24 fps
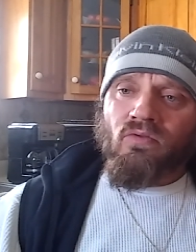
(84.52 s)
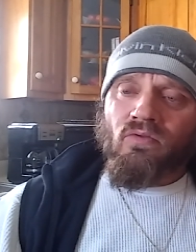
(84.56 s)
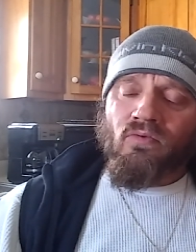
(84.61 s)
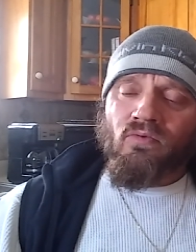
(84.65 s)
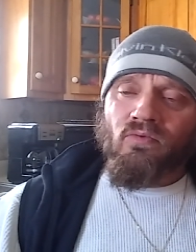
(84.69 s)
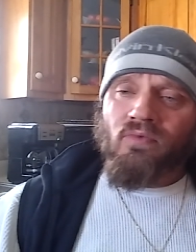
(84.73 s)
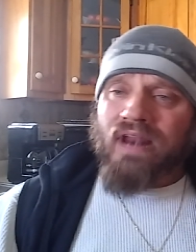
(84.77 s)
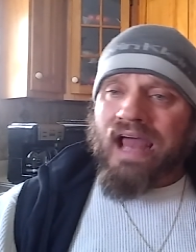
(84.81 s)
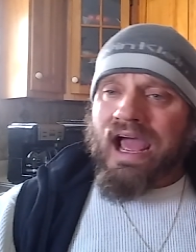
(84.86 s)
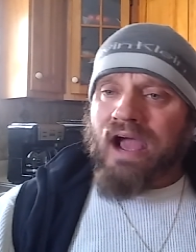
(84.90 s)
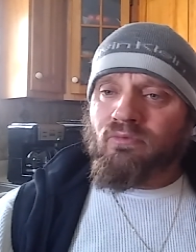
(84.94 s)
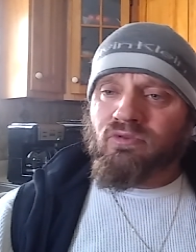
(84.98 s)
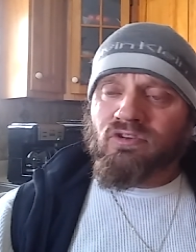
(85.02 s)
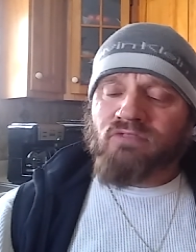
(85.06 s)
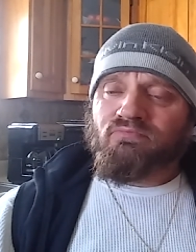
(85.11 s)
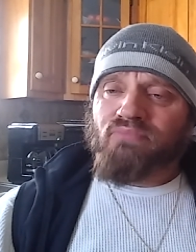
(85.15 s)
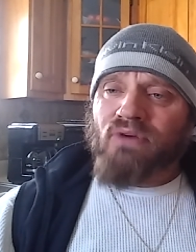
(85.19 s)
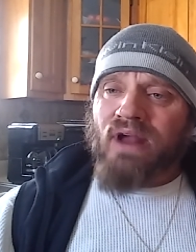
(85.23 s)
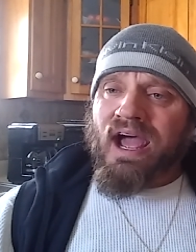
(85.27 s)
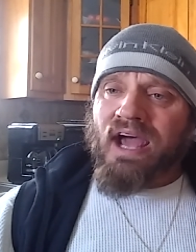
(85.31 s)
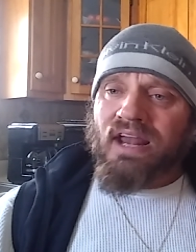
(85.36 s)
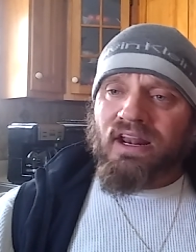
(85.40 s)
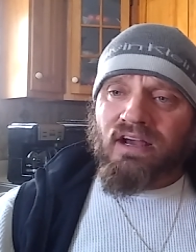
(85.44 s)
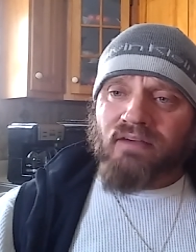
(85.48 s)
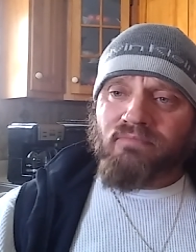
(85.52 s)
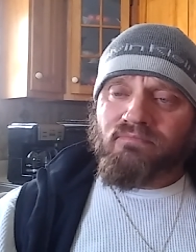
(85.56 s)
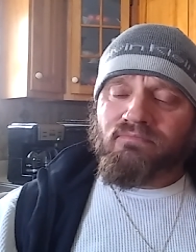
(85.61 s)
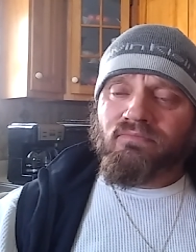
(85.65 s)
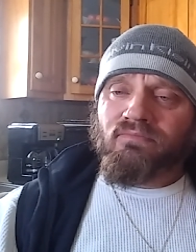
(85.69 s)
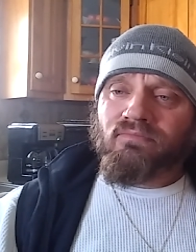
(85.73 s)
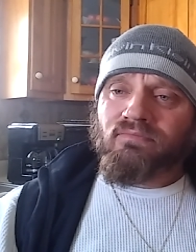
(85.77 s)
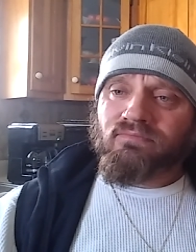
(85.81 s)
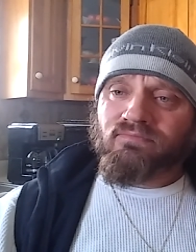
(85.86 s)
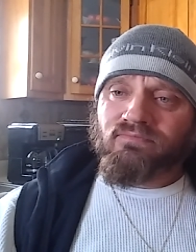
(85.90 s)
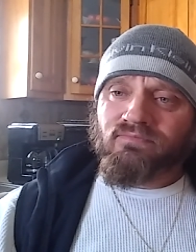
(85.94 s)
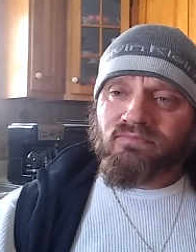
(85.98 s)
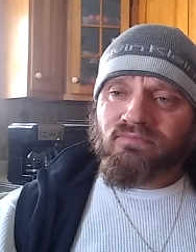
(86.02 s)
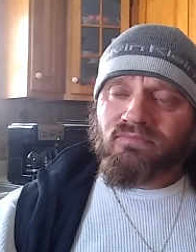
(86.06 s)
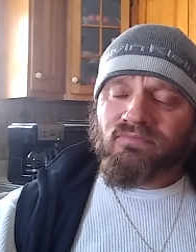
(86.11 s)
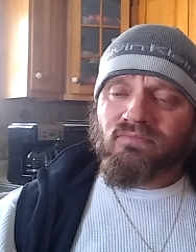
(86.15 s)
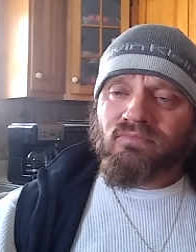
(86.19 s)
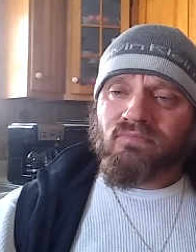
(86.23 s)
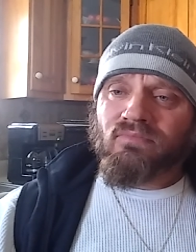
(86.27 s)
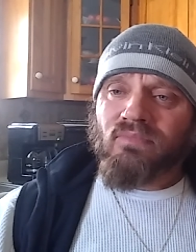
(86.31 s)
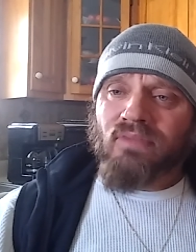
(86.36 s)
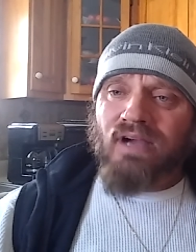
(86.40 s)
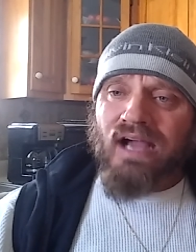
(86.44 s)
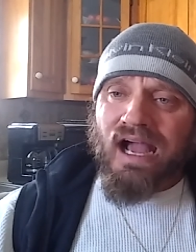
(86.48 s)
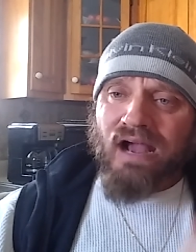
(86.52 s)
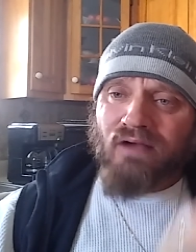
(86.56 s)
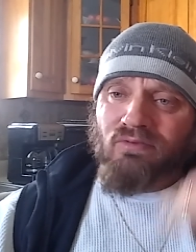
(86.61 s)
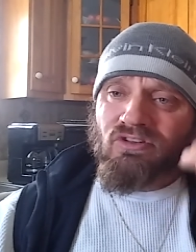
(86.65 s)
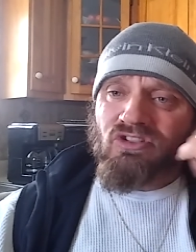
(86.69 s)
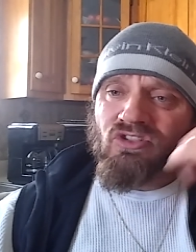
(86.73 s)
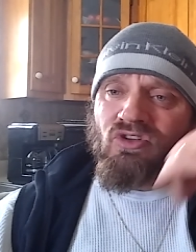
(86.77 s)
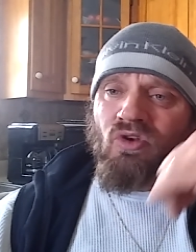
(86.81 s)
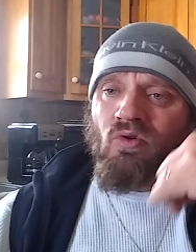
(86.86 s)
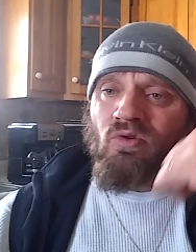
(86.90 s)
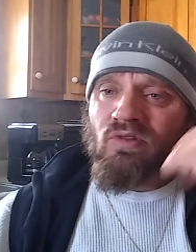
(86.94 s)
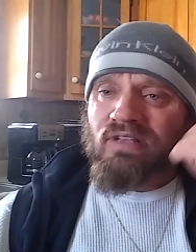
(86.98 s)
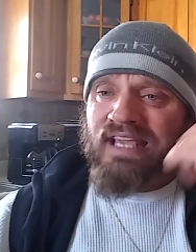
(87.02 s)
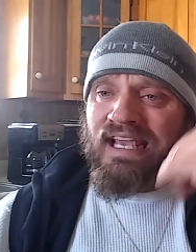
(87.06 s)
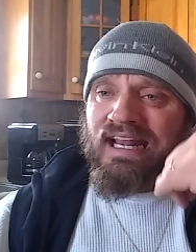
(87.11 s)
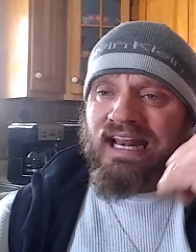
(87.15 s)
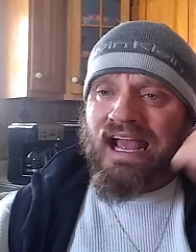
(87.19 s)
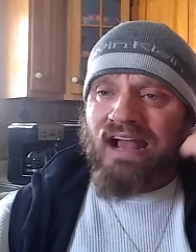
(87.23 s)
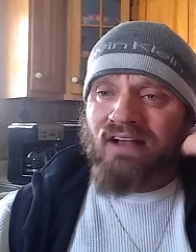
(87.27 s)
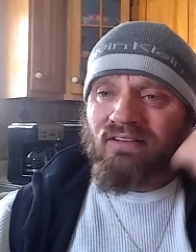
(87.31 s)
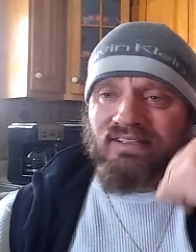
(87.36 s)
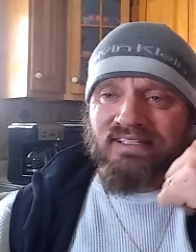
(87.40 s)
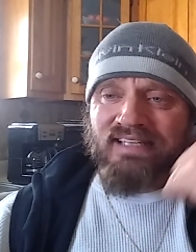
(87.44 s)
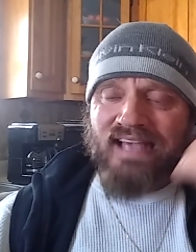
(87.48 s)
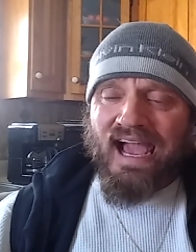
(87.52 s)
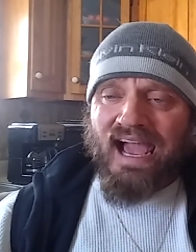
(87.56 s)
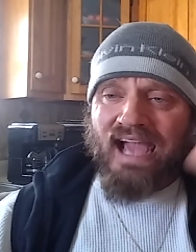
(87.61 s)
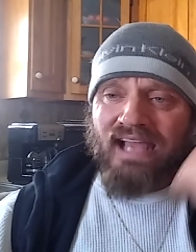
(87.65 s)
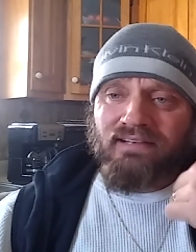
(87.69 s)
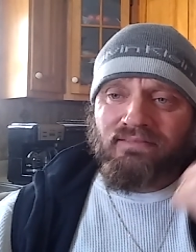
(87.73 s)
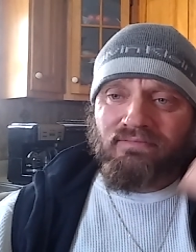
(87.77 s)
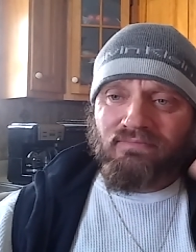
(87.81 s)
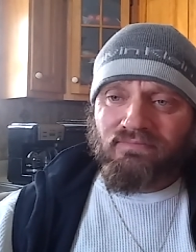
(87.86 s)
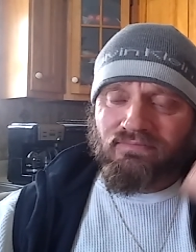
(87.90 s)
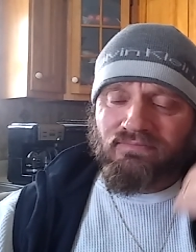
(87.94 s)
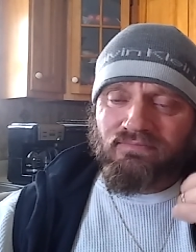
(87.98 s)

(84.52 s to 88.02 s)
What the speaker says: When I was brought up, I was told get outside.